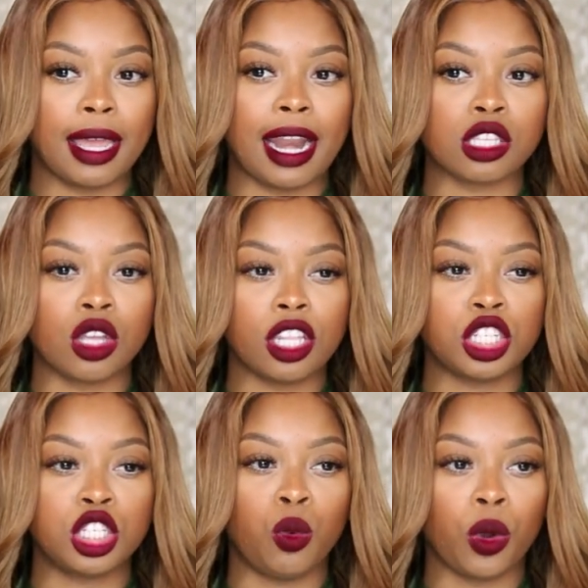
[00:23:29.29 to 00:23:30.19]
and I saw
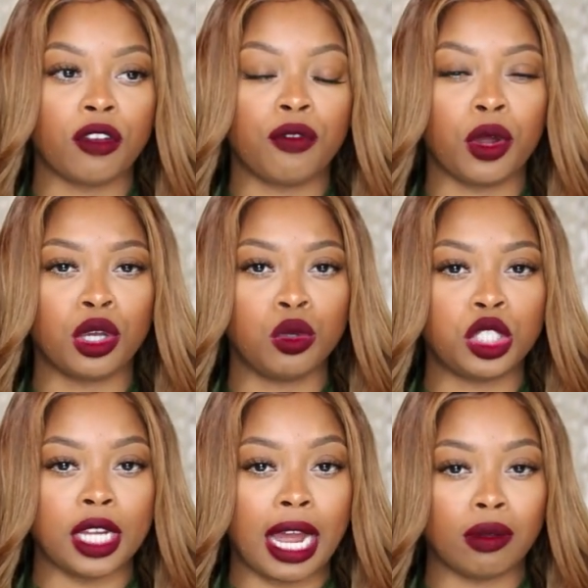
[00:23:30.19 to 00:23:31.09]
that she worked for a
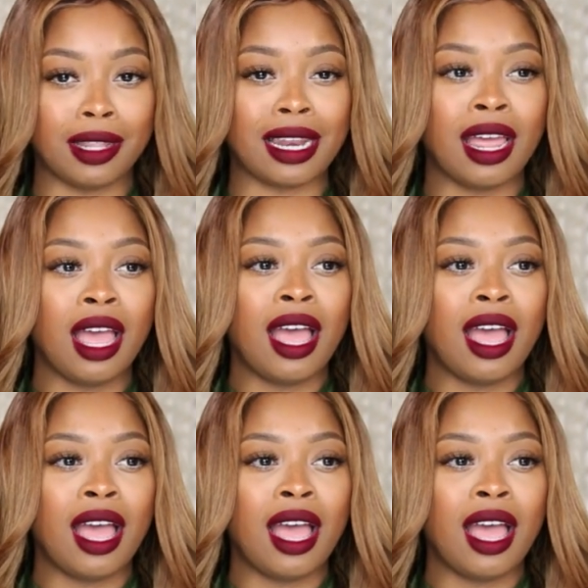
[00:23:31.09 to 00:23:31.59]
Gucci outlet.